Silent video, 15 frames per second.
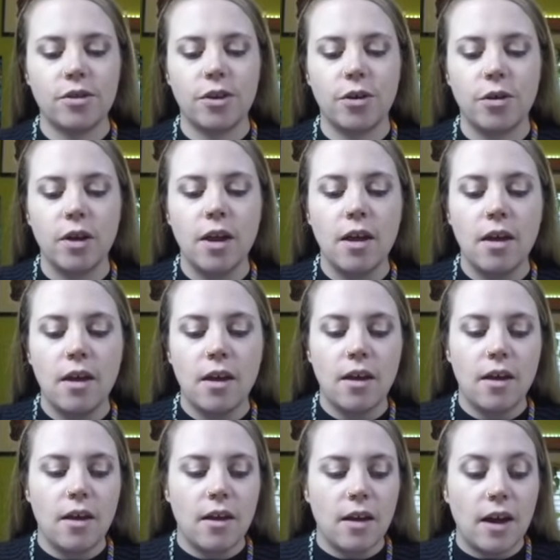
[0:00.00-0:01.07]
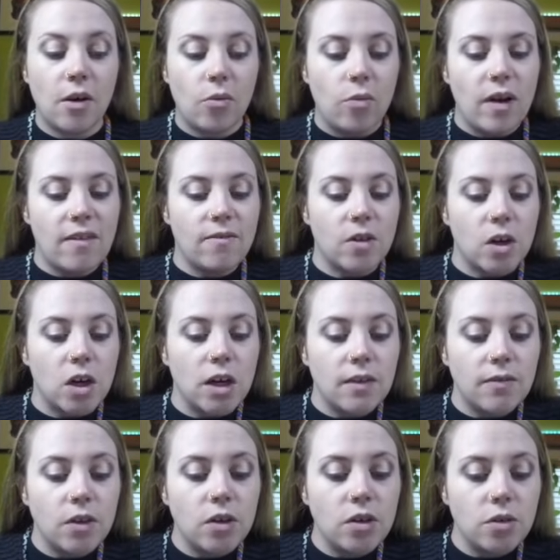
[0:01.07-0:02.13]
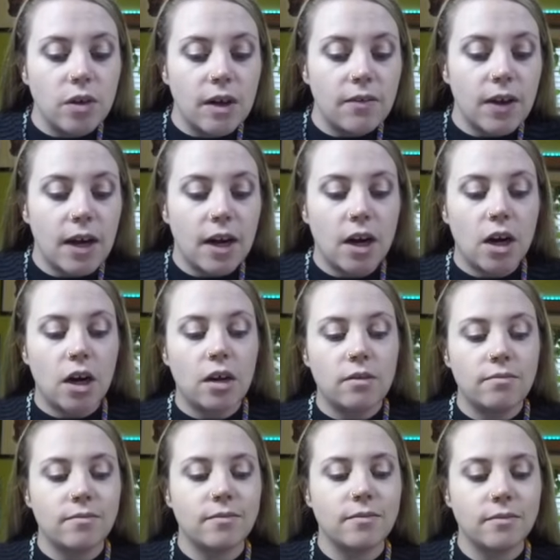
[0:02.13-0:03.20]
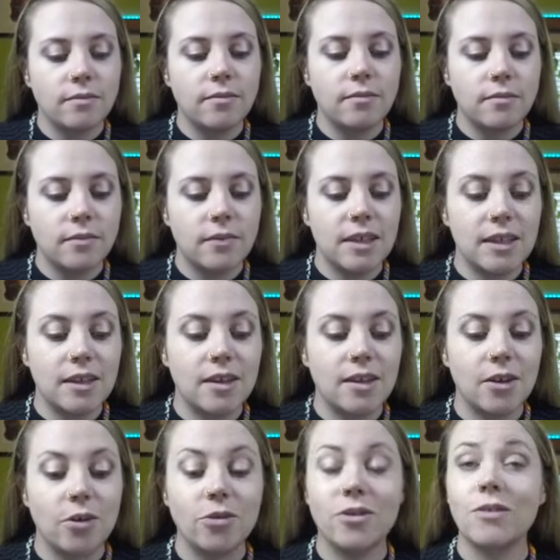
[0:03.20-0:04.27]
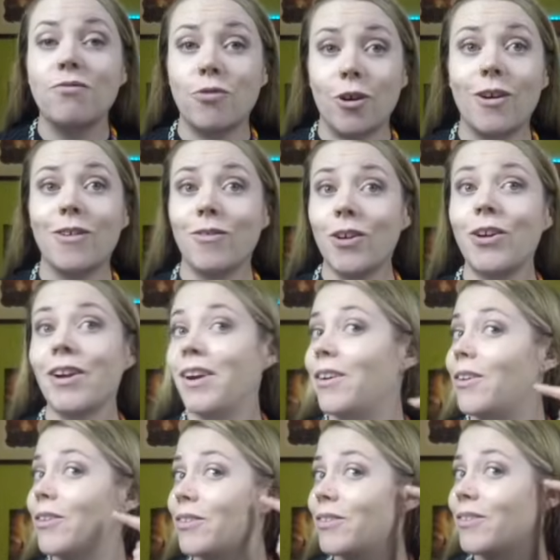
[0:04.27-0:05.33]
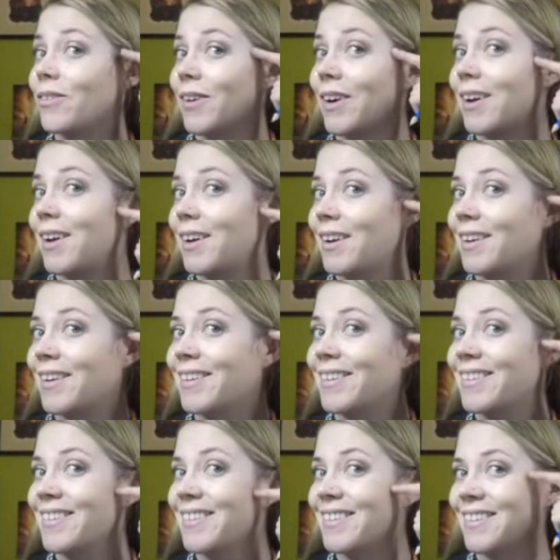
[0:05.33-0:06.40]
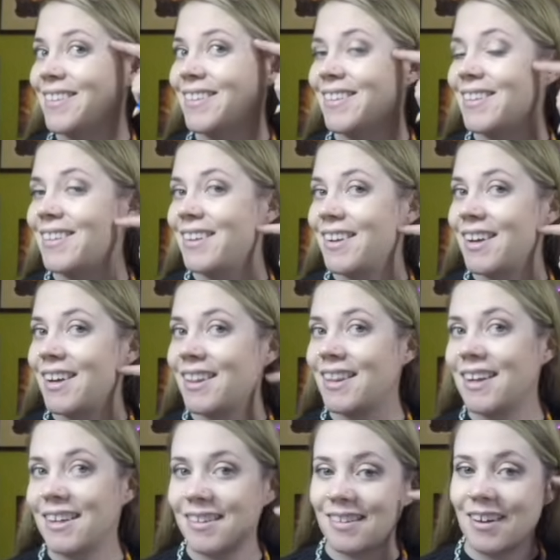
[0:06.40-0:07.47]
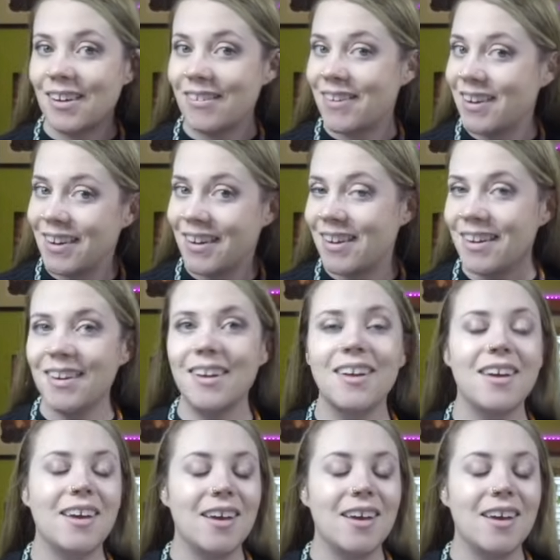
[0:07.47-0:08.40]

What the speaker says: So, however, if you do have hair, it goes in front of your ears, right? You got that going on.